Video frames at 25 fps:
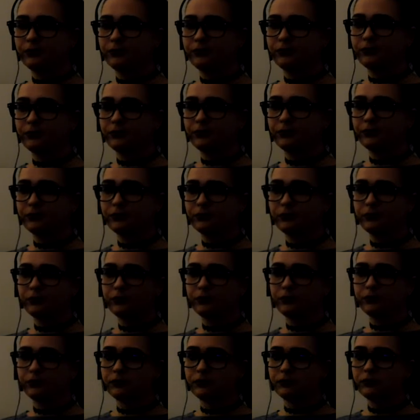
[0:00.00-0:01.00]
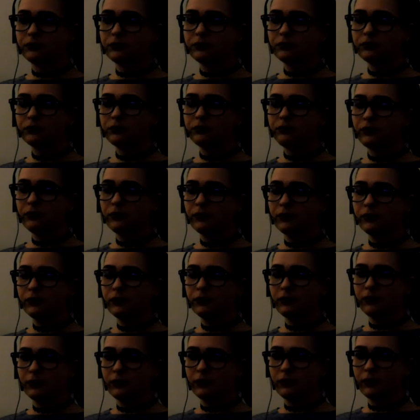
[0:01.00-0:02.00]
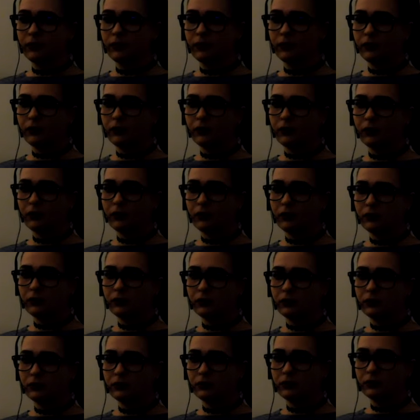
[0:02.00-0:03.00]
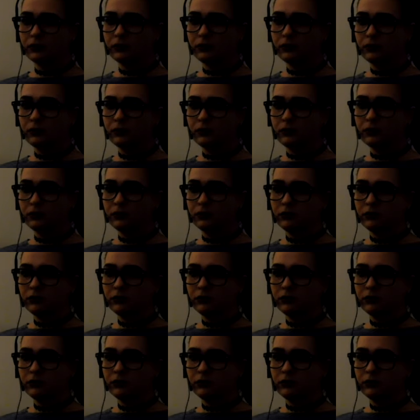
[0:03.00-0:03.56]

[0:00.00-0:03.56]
Nothing is said.